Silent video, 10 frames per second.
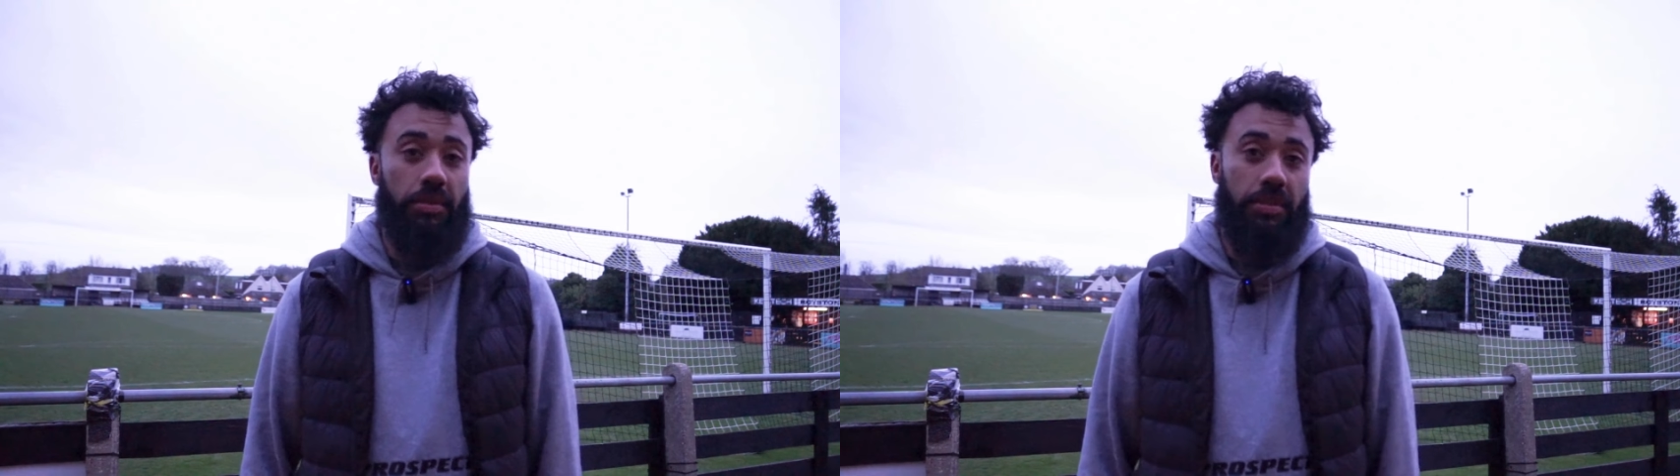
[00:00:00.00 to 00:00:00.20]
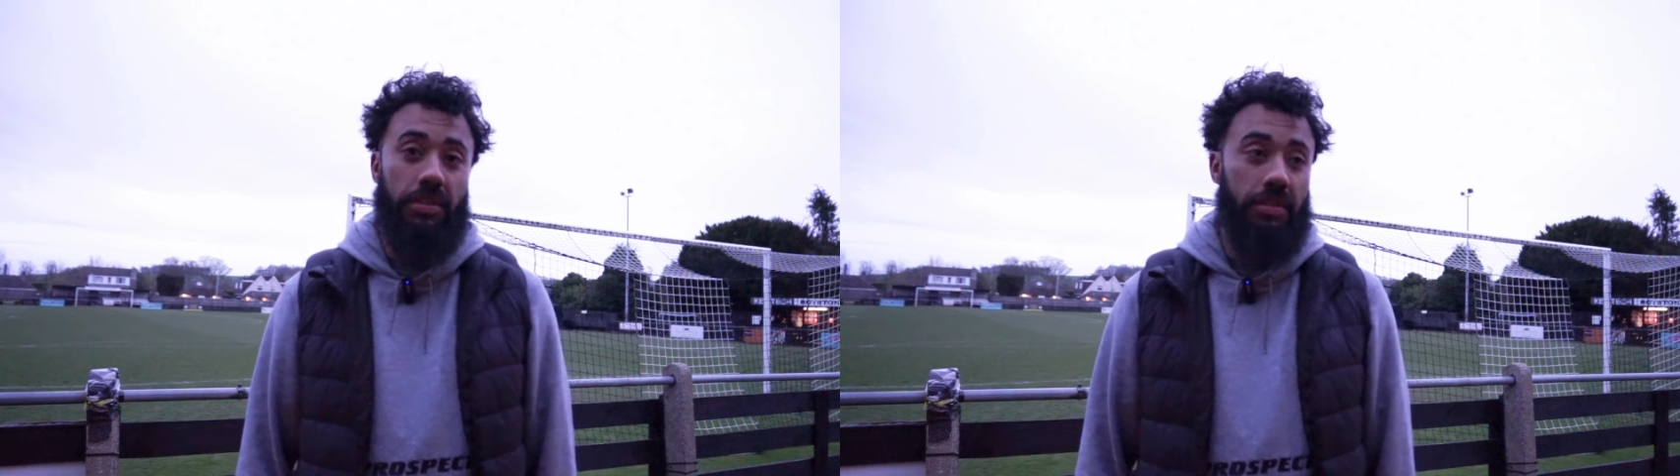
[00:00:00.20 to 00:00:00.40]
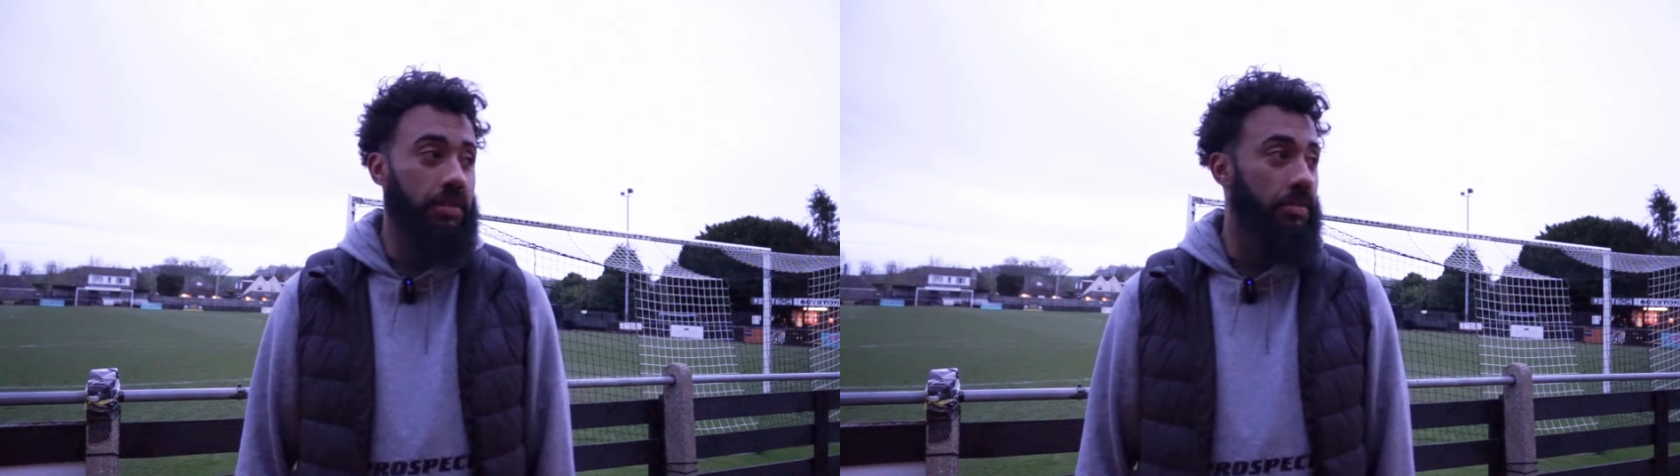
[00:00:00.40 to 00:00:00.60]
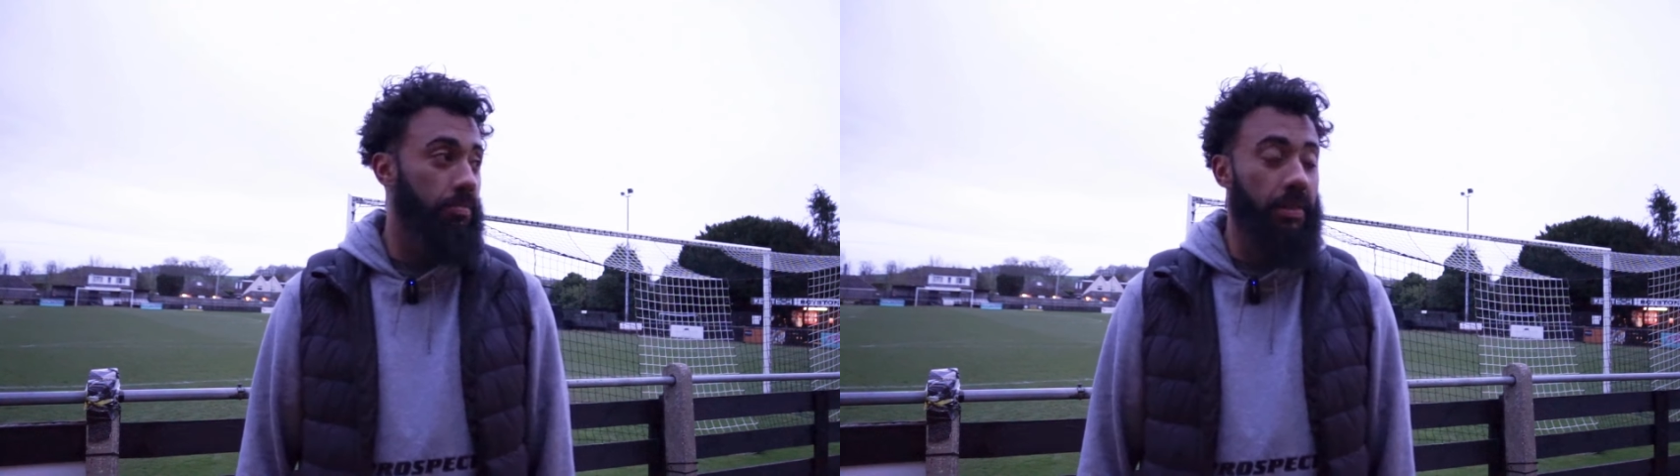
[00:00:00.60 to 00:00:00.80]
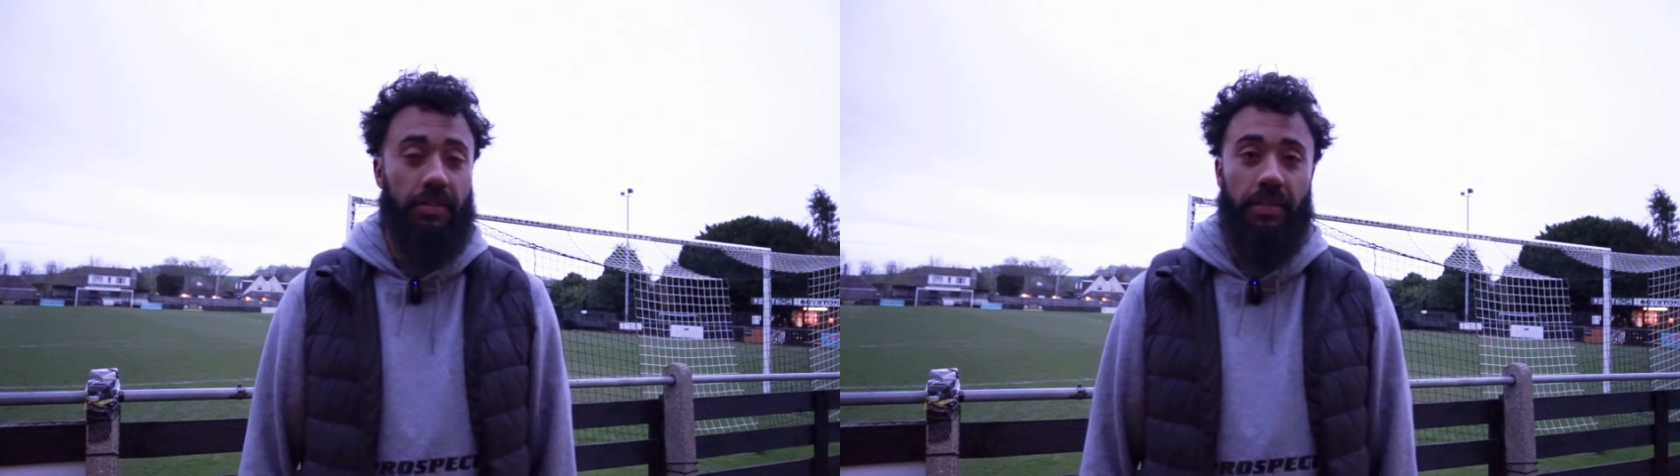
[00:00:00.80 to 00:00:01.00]
which is
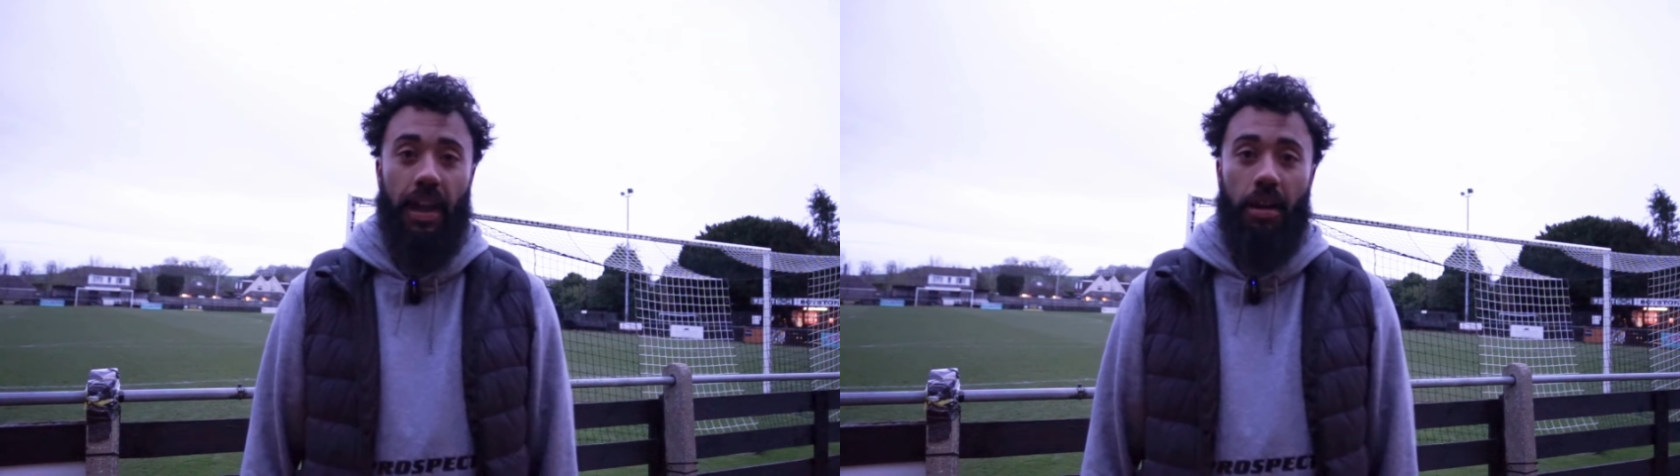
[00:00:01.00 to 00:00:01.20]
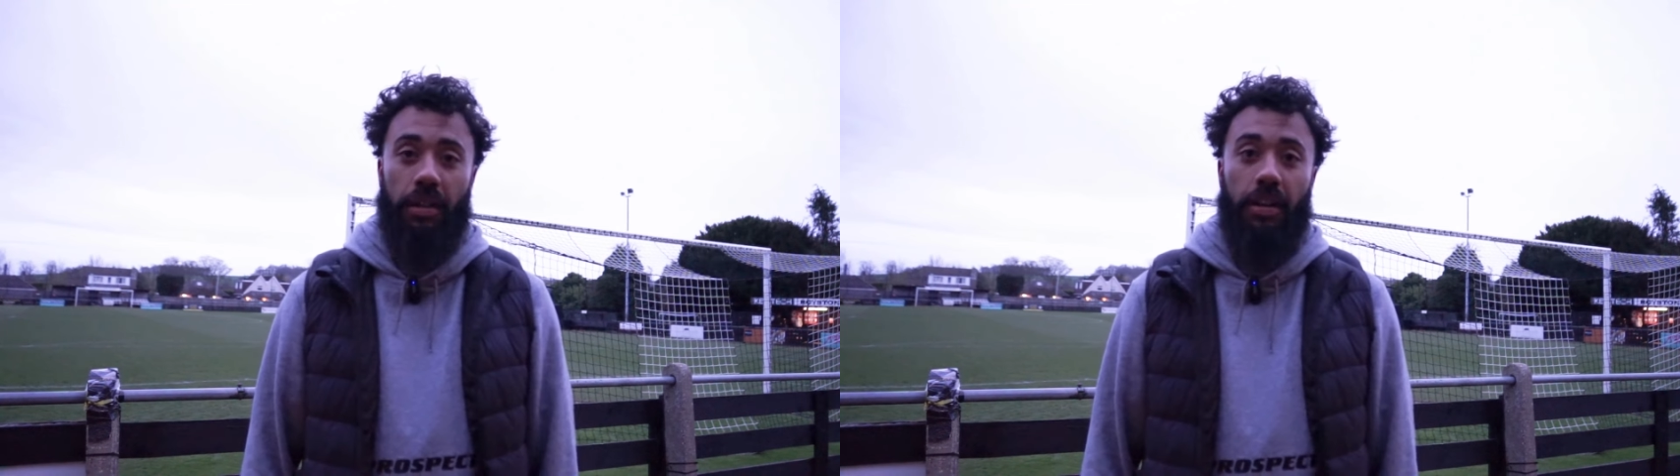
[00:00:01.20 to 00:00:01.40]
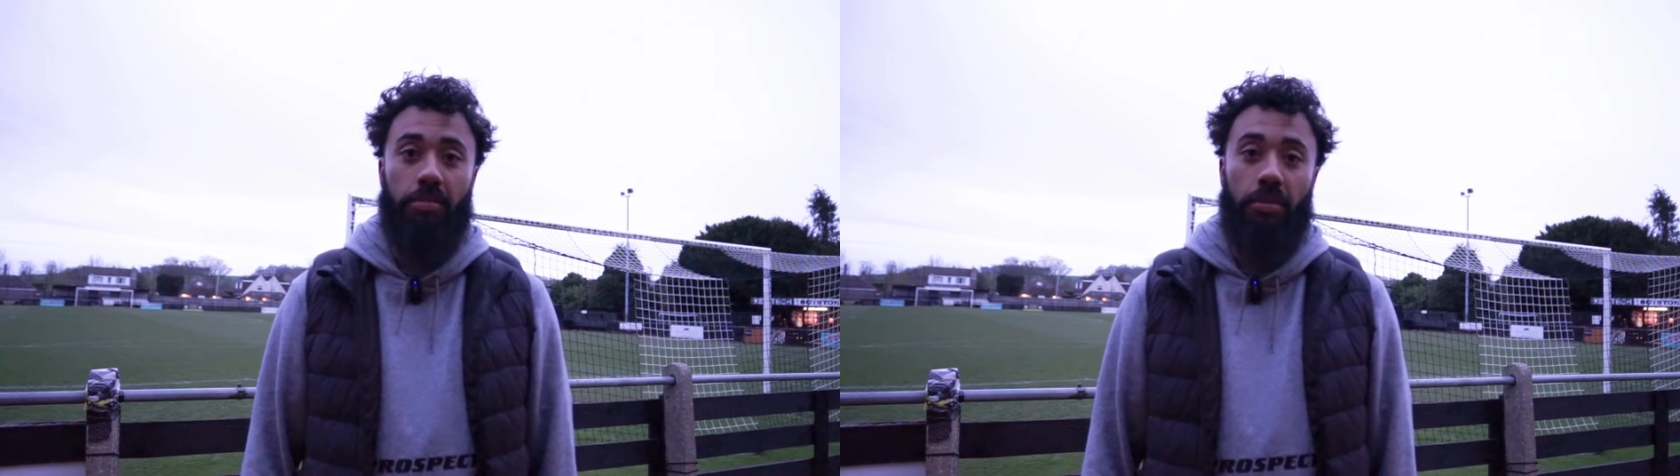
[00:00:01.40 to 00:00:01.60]
a bit of a downer,